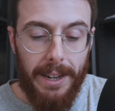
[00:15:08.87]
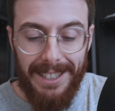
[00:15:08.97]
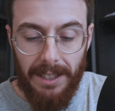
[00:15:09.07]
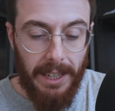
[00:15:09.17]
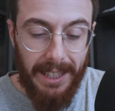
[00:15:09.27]

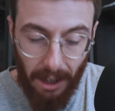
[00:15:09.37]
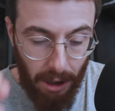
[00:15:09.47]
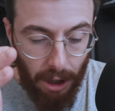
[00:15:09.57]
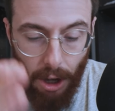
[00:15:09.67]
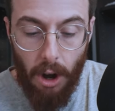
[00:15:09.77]
He's a
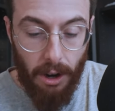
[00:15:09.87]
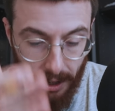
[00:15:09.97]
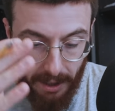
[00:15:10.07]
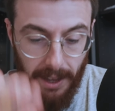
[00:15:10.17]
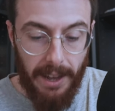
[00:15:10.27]

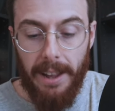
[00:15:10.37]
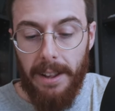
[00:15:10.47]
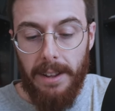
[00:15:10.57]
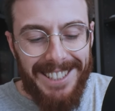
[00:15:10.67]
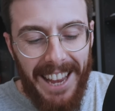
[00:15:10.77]
lock there.
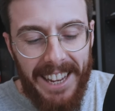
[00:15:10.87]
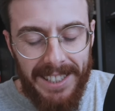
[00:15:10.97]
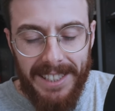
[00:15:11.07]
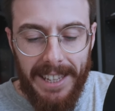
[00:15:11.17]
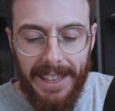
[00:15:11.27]
The
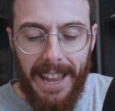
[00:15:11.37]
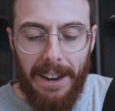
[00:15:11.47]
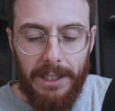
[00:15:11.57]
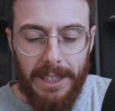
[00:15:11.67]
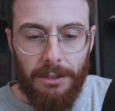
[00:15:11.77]
second seat
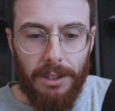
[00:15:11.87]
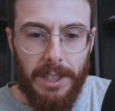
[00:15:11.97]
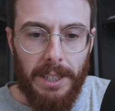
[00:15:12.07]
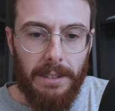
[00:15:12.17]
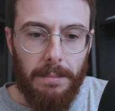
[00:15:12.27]
there is
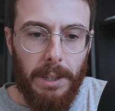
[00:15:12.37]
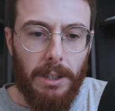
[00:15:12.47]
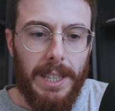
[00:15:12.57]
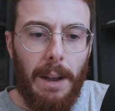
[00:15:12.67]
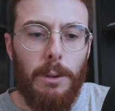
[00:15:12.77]
interesting
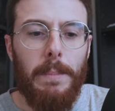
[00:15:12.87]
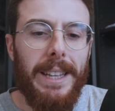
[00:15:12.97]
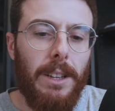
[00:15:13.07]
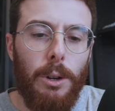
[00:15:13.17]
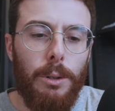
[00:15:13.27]
because that would
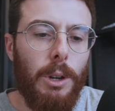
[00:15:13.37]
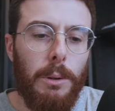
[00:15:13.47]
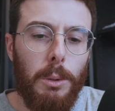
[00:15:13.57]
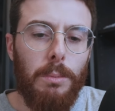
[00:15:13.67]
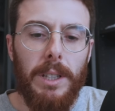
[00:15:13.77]
mean that who's
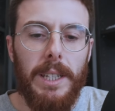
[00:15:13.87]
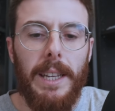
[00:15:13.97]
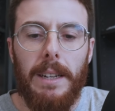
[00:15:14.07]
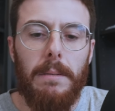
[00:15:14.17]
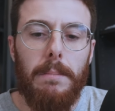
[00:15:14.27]
going to Aprilia
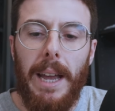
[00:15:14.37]
then?